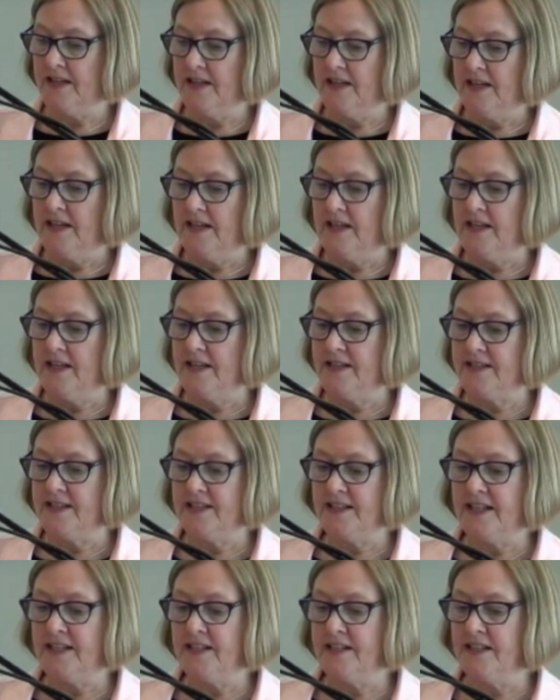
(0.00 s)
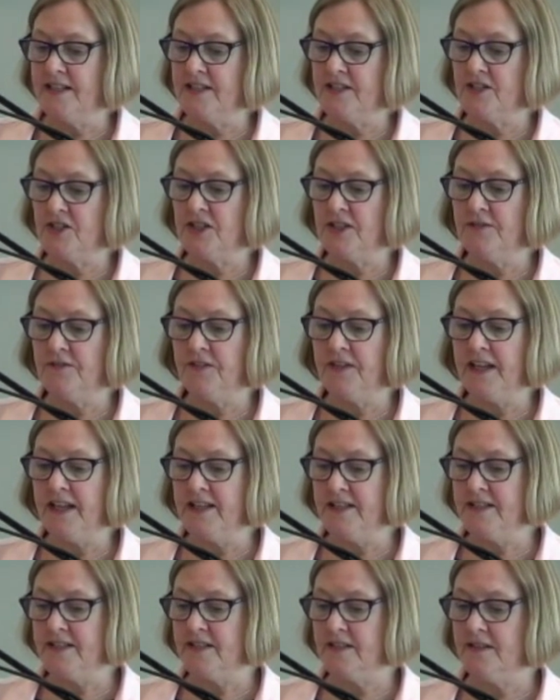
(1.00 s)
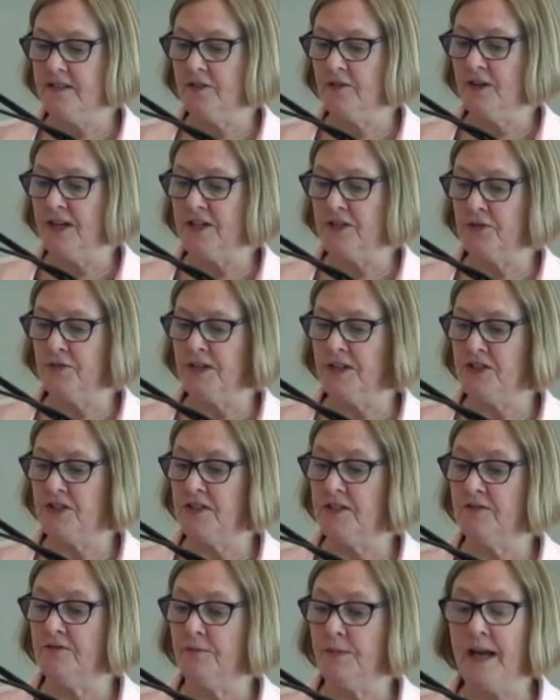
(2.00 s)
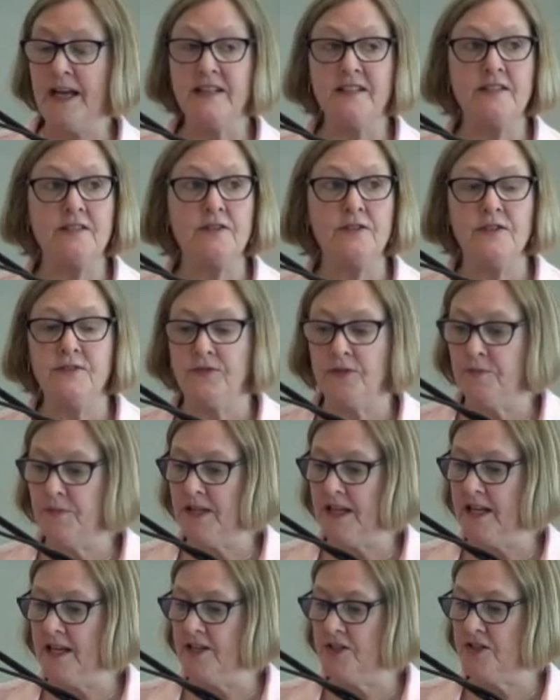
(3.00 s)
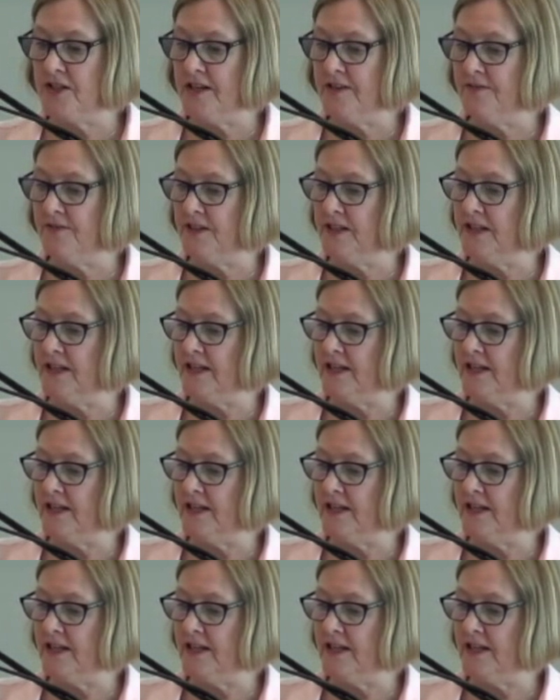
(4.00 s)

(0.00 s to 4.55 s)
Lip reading: He has attended as chief guest the graduation of pastors from the HIV